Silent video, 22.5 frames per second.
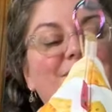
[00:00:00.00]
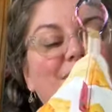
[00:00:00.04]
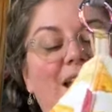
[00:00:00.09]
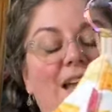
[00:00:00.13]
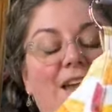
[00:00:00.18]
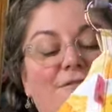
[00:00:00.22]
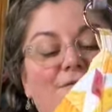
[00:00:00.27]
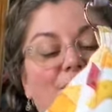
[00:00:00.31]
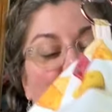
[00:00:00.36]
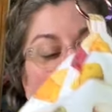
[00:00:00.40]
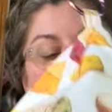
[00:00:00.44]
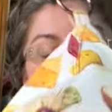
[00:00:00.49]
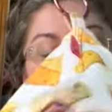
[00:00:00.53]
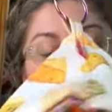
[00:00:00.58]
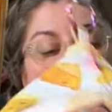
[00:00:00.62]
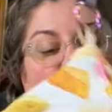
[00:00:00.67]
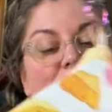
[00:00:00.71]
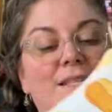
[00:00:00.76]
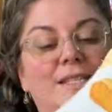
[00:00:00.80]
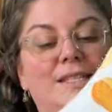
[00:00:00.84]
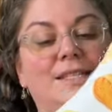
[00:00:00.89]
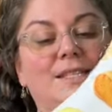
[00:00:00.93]
I found
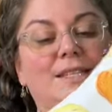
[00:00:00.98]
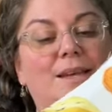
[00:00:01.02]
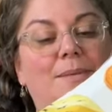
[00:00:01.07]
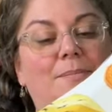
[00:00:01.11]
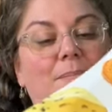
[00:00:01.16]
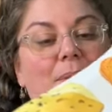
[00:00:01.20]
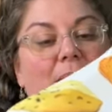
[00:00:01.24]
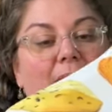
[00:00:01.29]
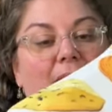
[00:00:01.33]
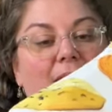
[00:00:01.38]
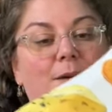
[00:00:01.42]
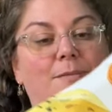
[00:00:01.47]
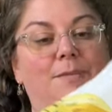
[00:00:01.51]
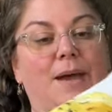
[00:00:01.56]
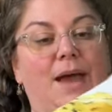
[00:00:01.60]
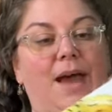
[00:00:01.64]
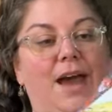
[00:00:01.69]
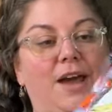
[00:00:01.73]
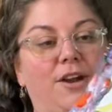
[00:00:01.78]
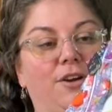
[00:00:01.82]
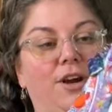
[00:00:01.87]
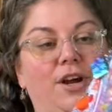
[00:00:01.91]
this bag
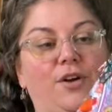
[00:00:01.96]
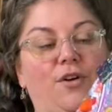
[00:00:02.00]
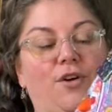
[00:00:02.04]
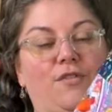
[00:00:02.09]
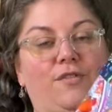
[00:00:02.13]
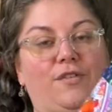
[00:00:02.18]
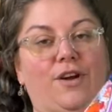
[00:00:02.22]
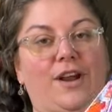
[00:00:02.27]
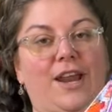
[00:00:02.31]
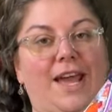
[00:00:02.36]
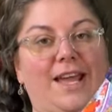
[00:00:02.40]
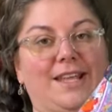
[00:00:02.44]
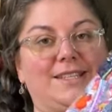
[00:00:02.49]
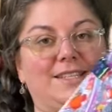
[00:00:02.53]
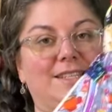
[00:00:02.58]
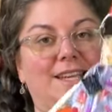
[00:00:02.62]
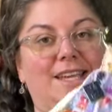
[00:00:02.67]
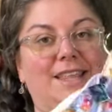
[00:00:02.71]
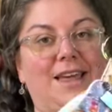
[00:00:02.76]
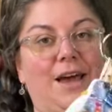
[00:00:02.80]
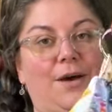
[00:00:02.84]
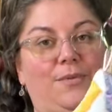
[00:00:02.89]
pattern over on
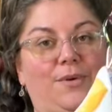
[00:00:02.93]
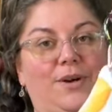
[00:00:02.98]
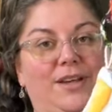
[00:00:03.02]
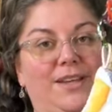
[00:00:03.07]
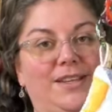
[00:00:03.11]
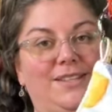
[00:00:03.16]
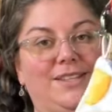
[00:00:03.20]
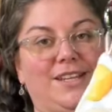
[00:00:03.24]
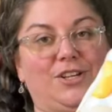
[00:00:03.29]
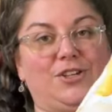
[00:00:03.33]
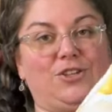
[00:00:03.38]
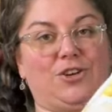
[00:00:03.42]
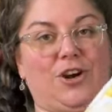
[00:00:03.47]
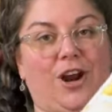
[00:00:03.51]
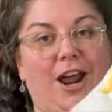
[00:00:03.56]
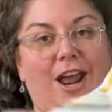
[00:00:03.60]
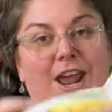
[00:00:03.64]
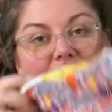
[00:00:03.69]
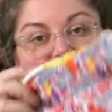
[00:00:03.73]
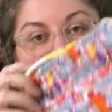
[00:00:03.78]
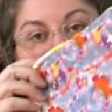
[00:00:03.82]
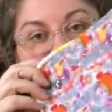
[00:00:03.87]
Etsy that was a
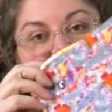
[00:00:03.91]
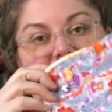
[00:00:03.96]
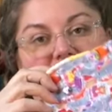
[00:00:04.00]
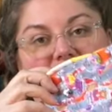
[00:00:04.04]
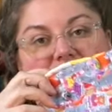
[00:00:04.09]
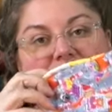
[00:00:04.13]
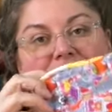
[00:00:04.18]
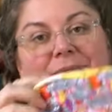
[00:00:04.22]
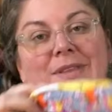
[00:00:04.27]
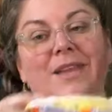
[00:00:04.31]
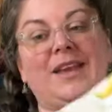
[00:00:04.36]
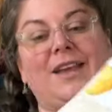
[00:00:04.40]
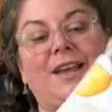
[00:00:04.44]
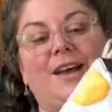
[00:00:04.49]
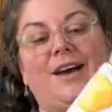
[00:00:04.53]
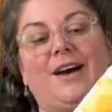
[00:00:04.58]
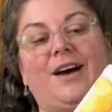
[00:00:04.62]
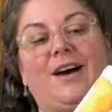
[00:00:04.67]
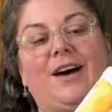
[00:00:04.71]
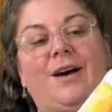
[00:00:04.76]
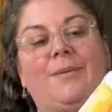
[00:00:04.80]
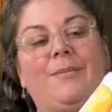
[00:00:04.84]
triangle.
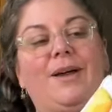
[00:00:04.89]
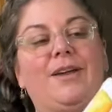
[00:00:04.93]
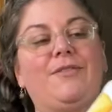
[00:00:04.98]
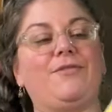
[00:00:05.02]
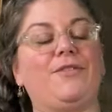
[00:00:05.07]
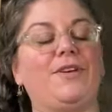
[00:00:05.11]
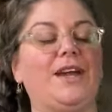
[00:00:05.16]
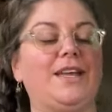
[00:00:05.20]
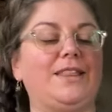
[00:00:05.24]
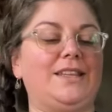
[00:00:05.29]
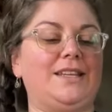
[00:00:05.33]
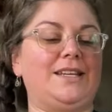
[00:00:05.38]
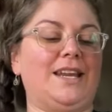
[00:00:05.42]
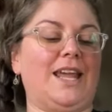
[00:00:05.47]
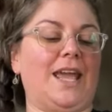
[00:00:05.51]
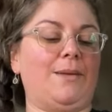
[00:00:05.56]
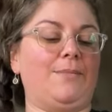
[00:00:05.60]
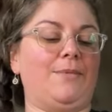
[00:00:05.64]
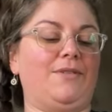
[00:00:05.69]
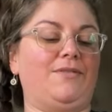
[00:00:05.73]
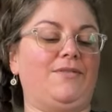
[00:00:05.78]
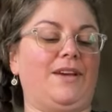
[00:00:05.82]
Um, I forget the
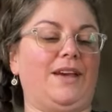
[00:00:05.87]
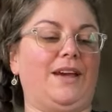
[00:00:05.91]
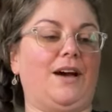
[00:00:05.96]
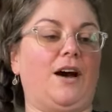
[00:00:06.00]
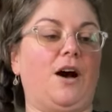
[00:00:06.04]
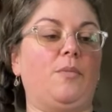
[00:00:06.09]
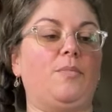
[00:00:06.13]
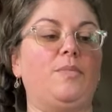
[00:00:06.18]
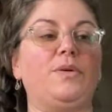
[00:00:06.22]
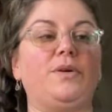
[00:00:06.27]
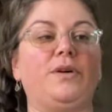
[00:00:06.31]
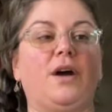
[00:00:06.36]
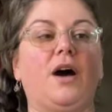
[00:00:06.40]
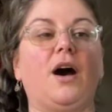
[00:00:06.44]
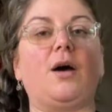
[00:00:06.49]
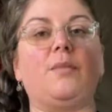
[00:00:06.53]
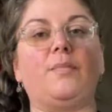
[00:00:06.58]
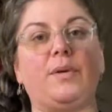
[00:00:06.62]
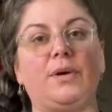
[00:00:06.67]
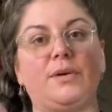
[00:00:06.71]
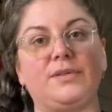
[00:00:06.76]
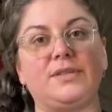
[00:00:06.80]
name of it. I'll put,
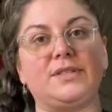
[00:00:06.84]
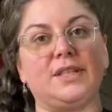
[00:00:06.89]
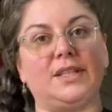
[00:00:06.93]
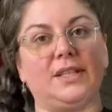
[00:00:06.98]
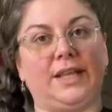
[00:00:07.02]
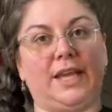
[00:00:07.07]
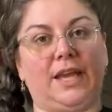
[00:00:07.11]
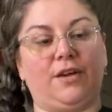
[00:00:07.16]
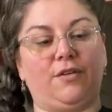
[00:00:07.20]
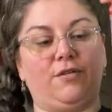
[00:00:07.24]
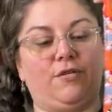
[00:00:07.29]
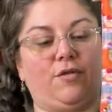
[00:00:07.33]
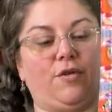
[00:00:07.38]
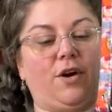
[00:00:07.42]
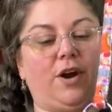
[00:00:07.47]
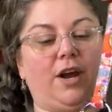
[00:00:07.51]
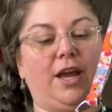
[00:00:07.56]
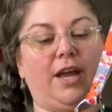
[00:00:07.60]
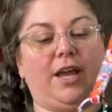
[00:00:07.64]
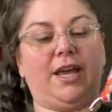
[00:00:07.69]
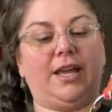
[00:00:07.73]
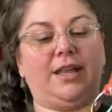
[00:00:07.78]
I'll post the link for
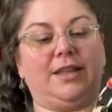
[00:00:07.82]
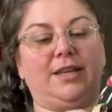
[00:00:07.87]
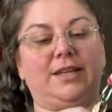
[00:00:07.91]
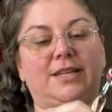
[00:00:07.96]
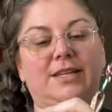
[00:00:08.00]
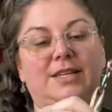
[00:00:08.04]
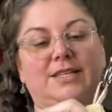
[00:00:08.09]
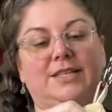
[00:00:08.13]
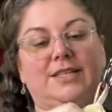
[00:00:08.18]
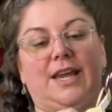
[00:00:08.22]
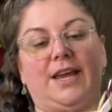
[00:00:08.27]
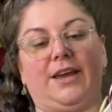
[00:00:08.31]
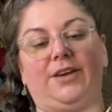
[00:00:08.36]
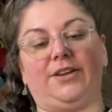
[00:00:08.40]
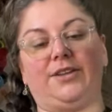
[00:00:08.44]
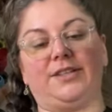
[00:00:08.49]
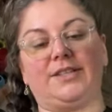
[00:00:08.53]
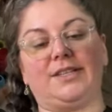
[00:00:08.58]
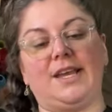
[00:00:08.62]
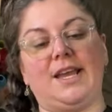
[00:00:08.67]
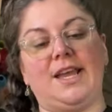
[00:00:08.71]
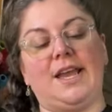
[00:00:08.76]
it in the
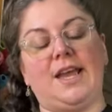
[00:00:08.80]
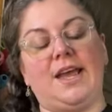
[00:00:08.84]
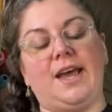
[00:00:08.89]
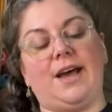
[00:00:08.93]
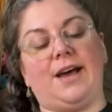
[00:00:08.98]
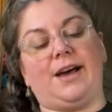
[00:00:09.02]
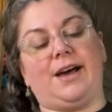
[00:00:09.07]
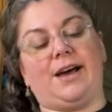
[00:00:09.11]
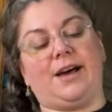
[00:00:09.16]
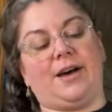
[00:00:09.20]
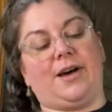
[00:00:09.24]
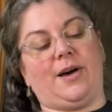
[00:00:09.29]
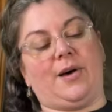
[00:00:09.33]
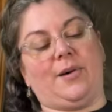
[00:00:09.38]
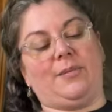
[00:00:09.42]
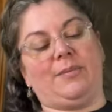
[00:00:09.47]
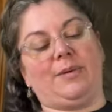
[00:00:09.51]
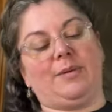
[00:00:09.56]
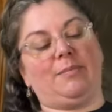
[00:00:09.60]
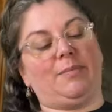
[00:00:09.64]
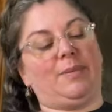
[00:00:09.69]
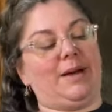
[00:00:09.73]
details.
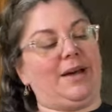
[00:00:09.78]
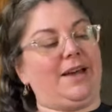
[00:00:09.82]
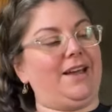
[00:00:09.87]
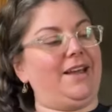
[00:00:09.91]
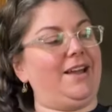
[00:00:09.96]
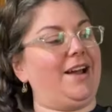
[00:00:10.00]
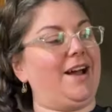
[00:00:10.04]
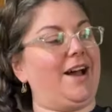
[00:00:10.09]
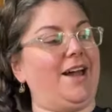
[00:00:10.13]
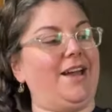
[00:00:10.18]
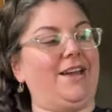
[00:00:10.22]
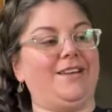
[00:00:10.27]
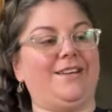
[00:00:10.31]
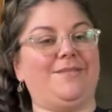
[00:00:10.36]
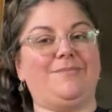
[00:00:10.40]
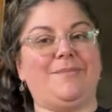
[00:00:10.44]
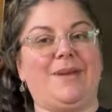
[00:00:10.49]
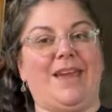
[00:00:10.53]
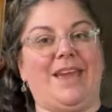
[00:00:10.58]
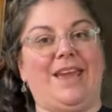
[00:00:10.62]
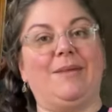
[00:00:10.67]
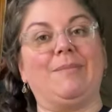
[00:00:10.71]
Um, but I
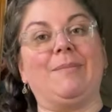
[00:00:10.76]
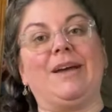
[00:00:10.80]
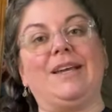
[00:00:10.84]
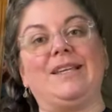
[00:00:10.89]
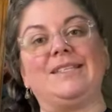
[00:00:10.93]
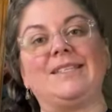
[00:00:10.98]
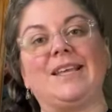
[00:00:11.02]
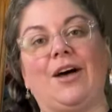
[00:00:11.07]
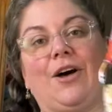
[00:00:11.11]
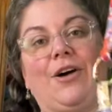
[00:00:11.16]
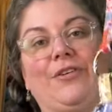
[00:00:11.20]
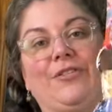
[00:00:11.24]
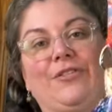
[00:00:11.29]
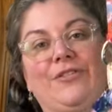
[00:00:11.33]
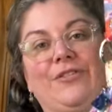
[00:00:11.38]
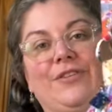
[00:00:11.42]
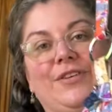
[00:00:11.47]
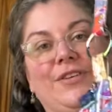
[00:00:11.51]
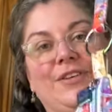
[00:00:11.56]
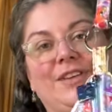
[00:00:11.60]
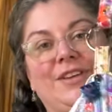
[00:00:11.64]
made myself